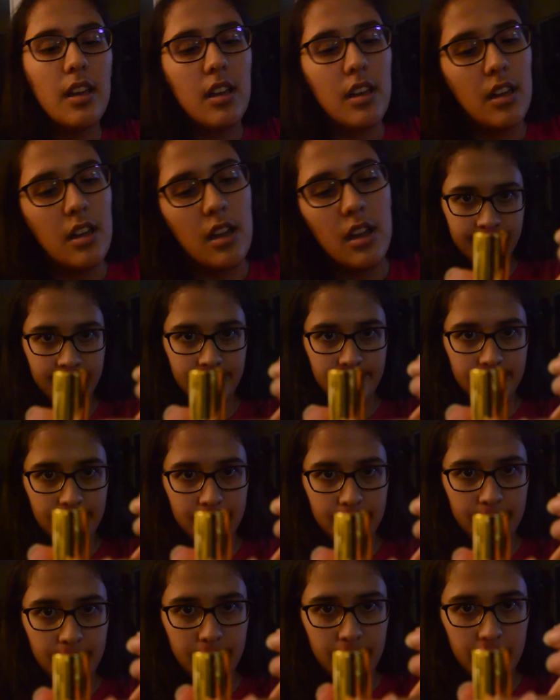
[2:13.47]

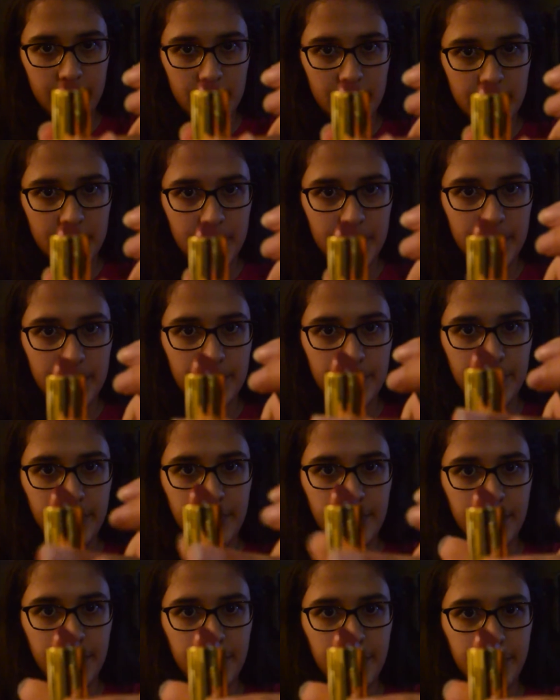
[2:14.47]

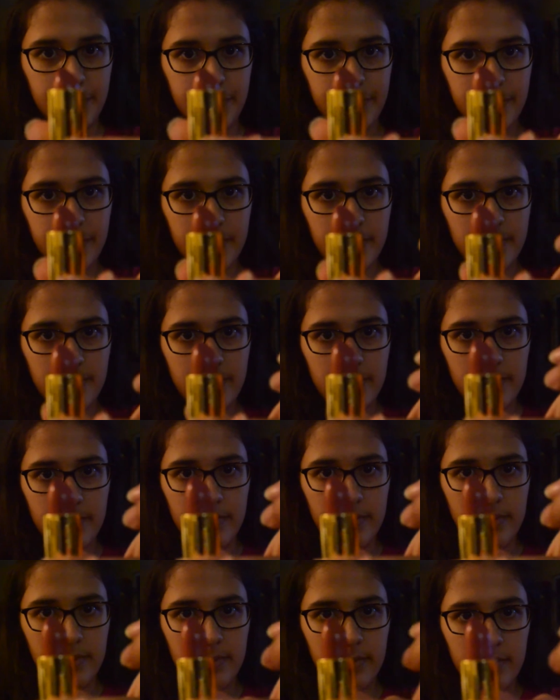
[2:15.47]

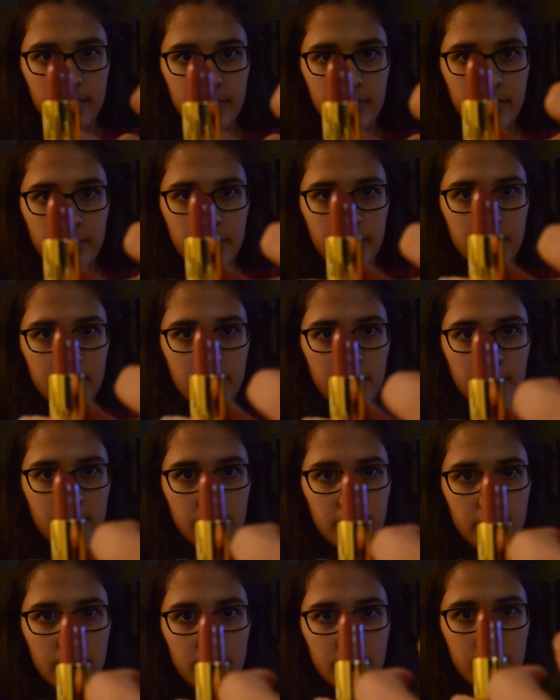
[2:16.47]

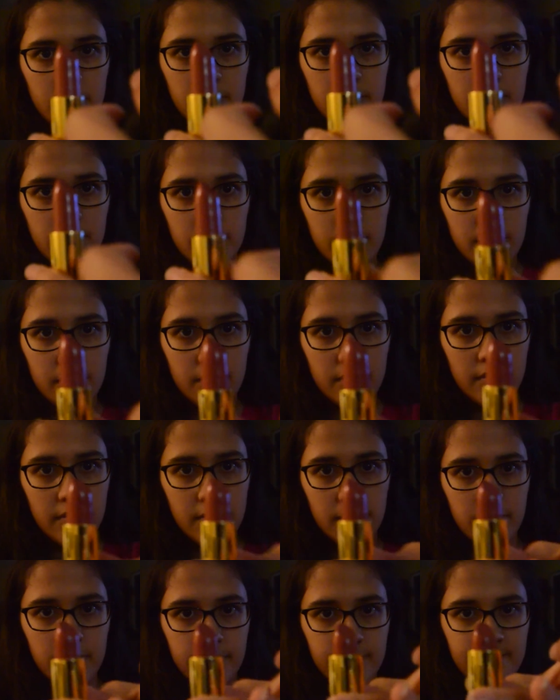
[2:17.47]

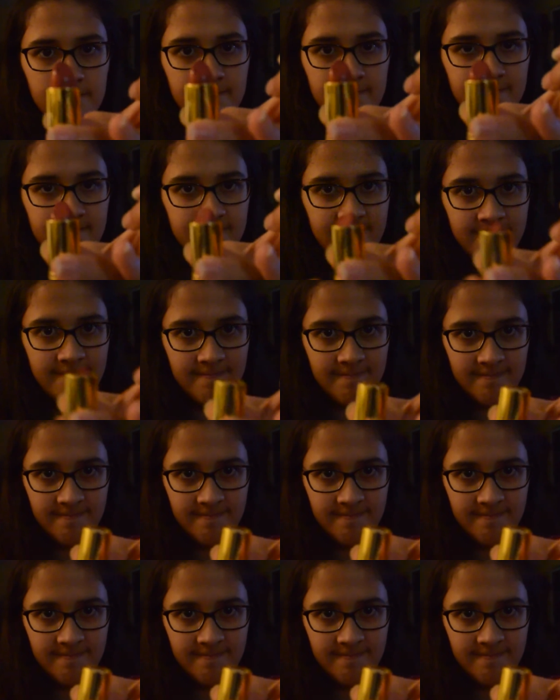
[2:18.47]
No one is speaking in this clip.